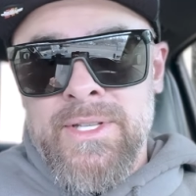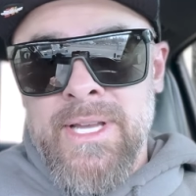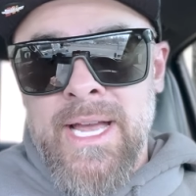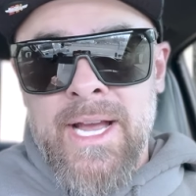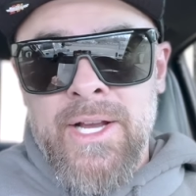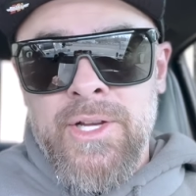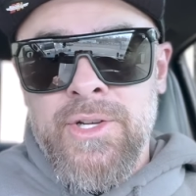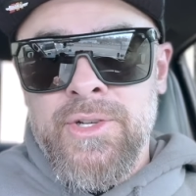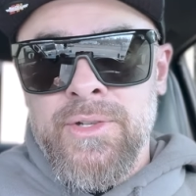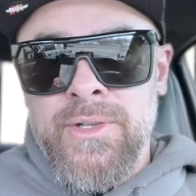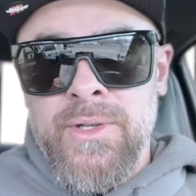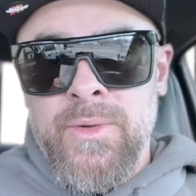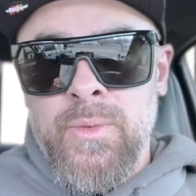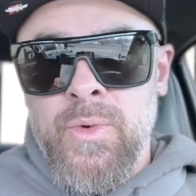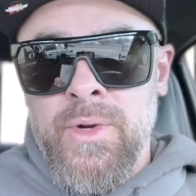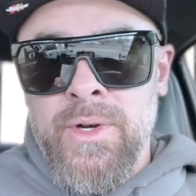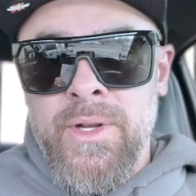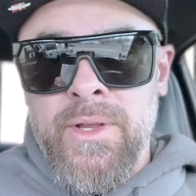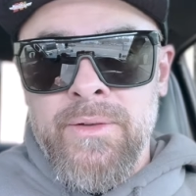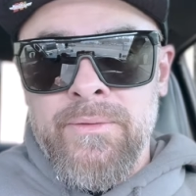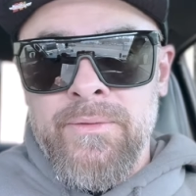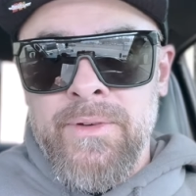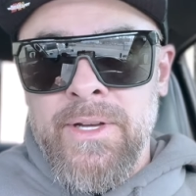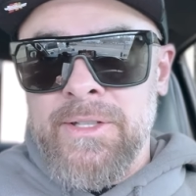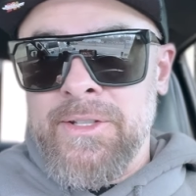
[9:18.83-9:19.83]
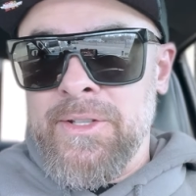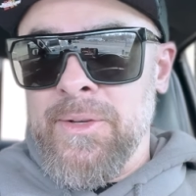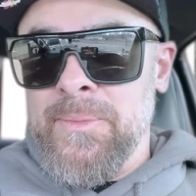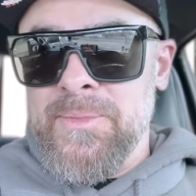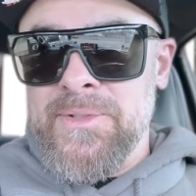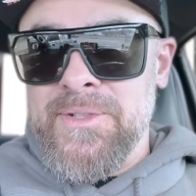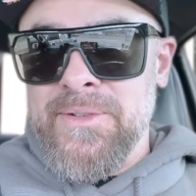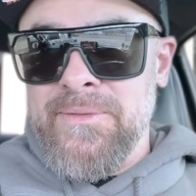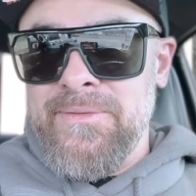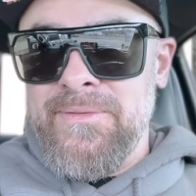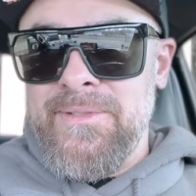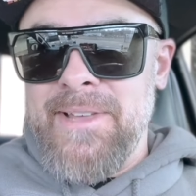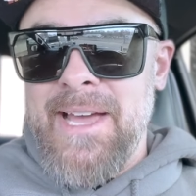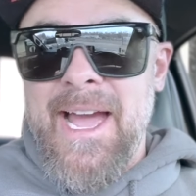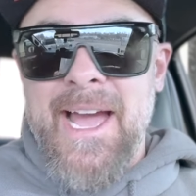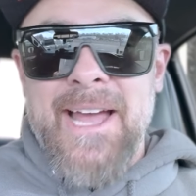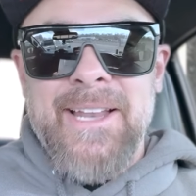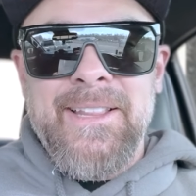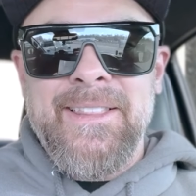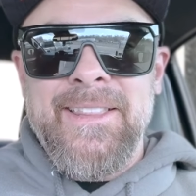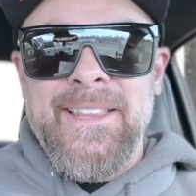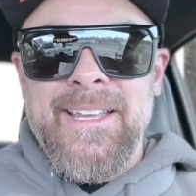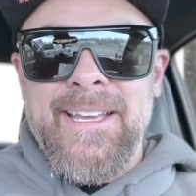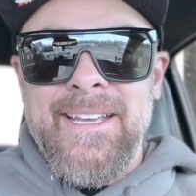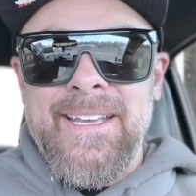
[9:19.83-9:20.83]
actually one of the victims of that.
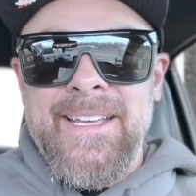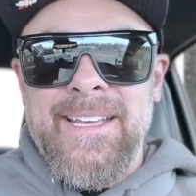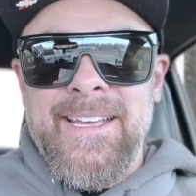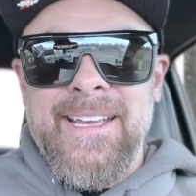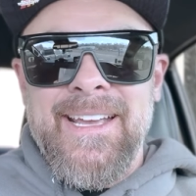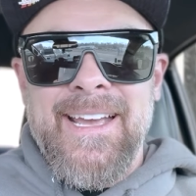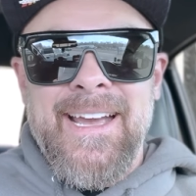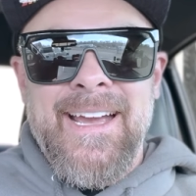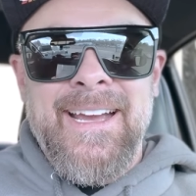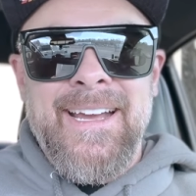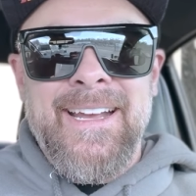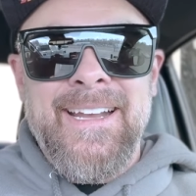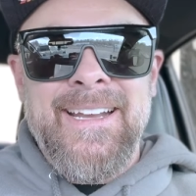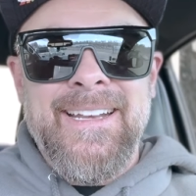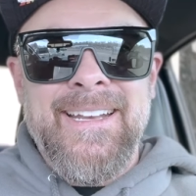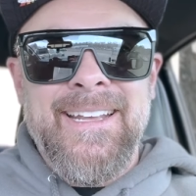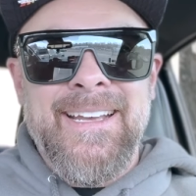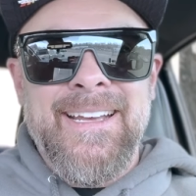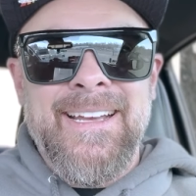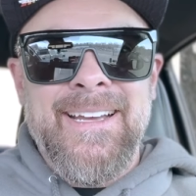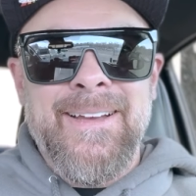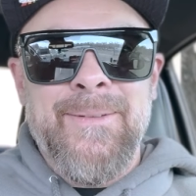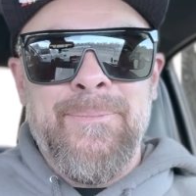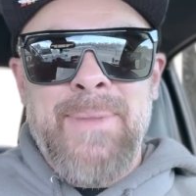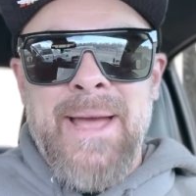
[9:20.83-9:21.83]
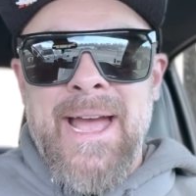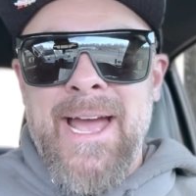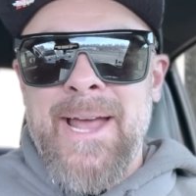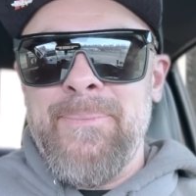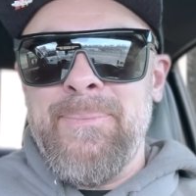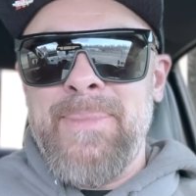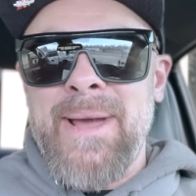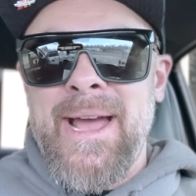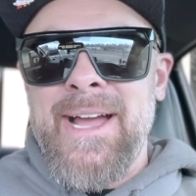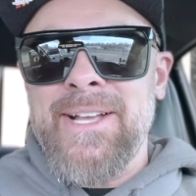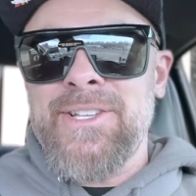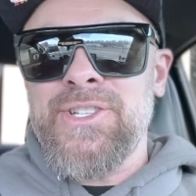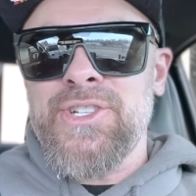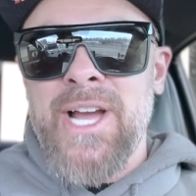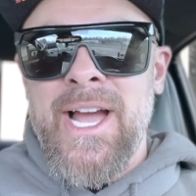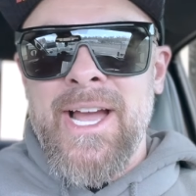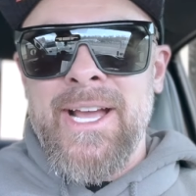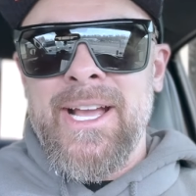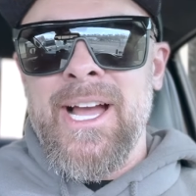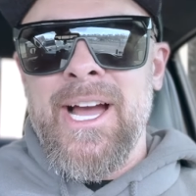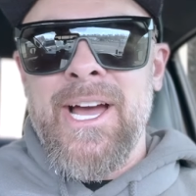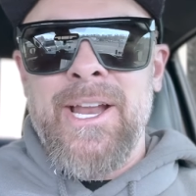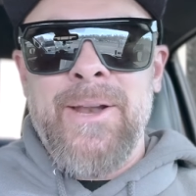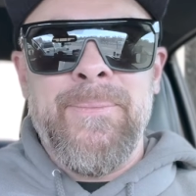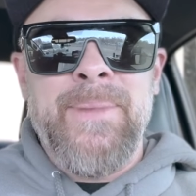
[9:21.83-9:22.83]
They had a bad batch. I
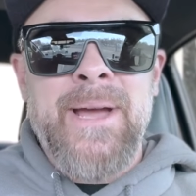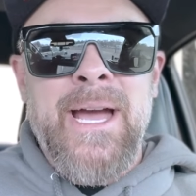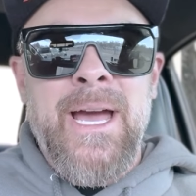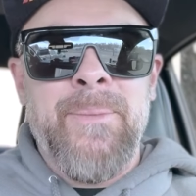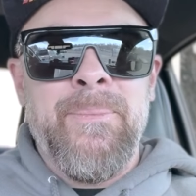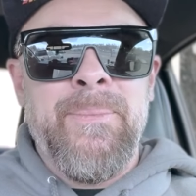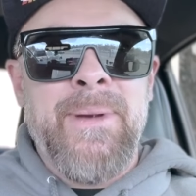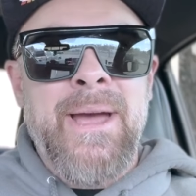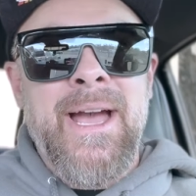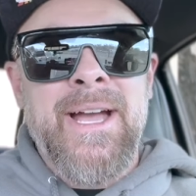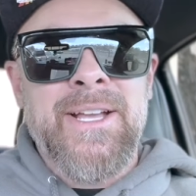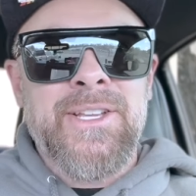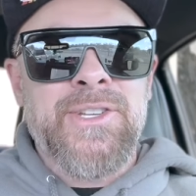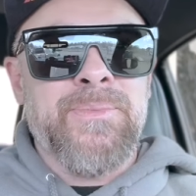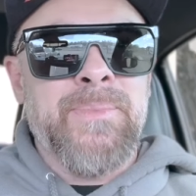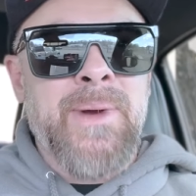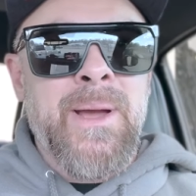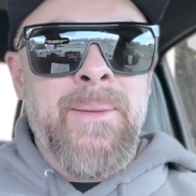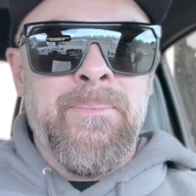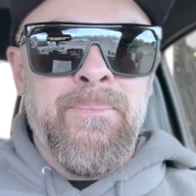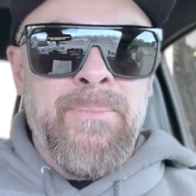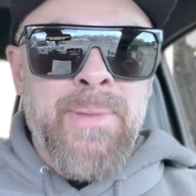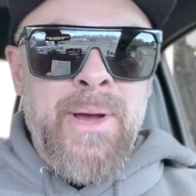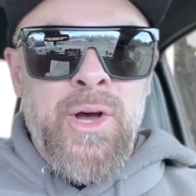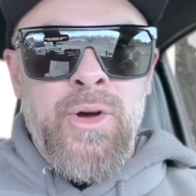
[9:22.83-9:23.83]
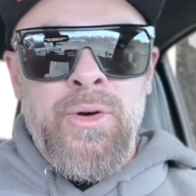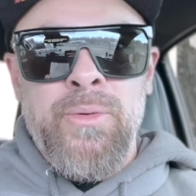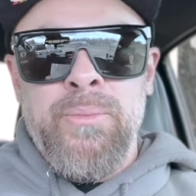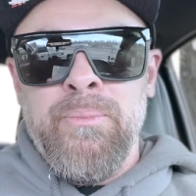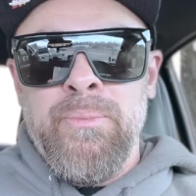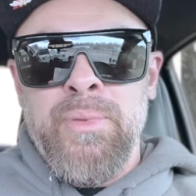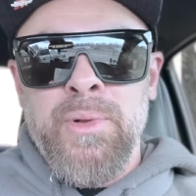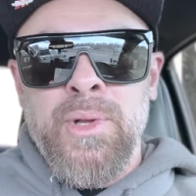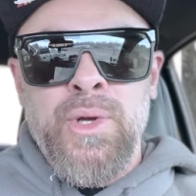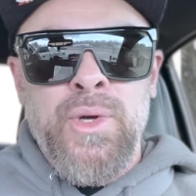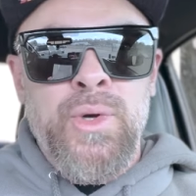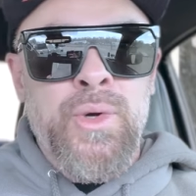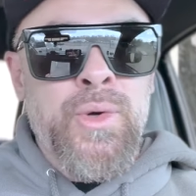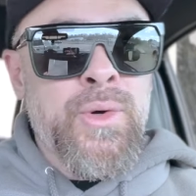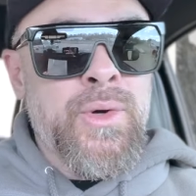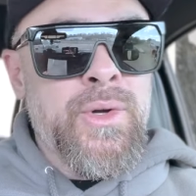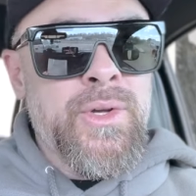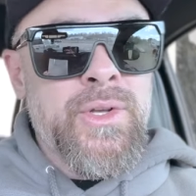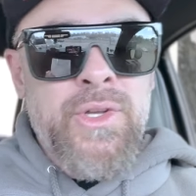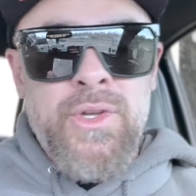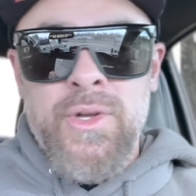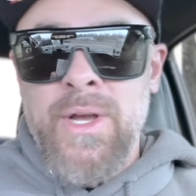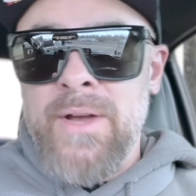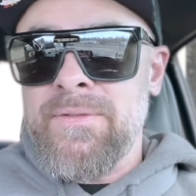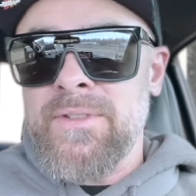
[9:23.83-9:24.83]
got a bad batch. My belt blew.
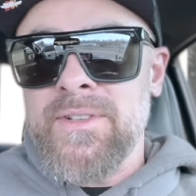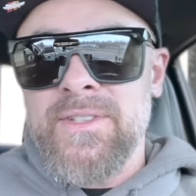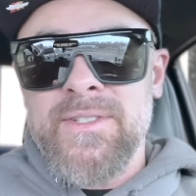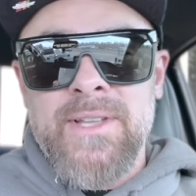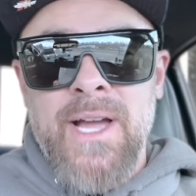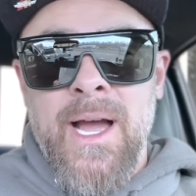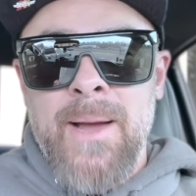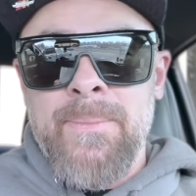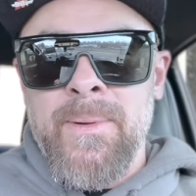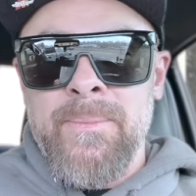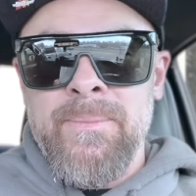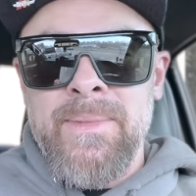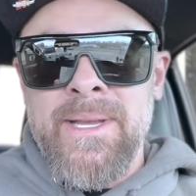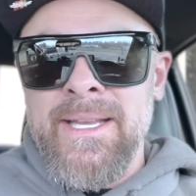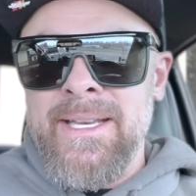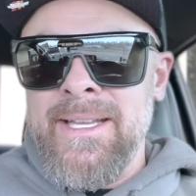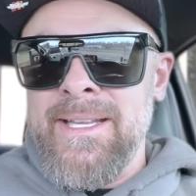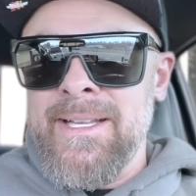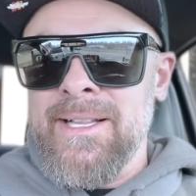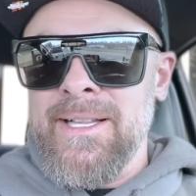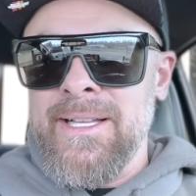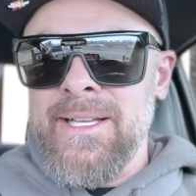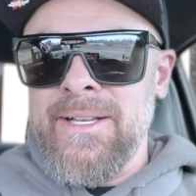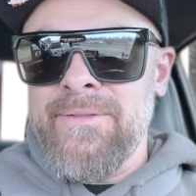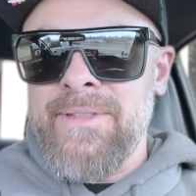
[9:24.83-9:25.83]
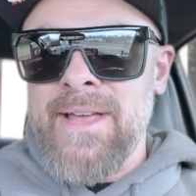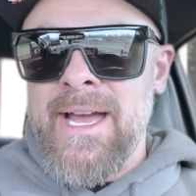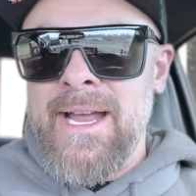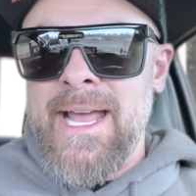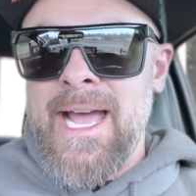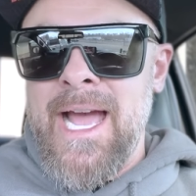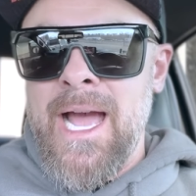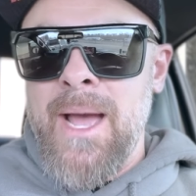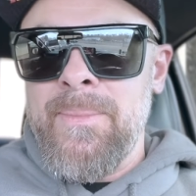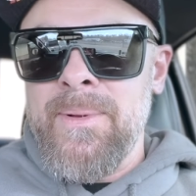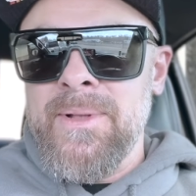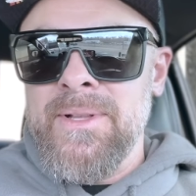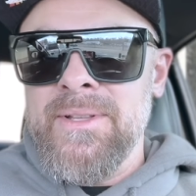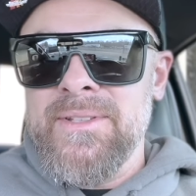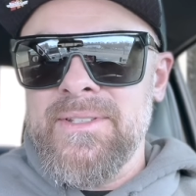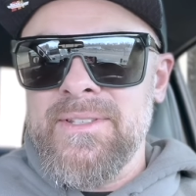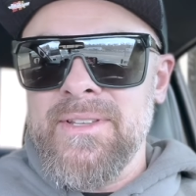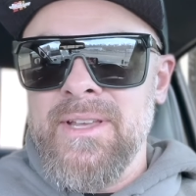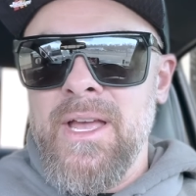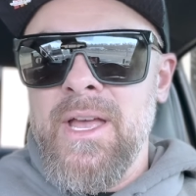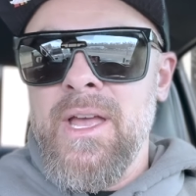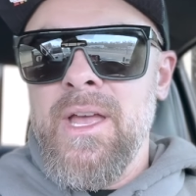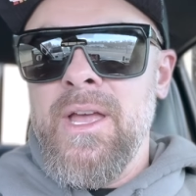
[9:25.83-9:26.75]
You have to stop immediately if that happens.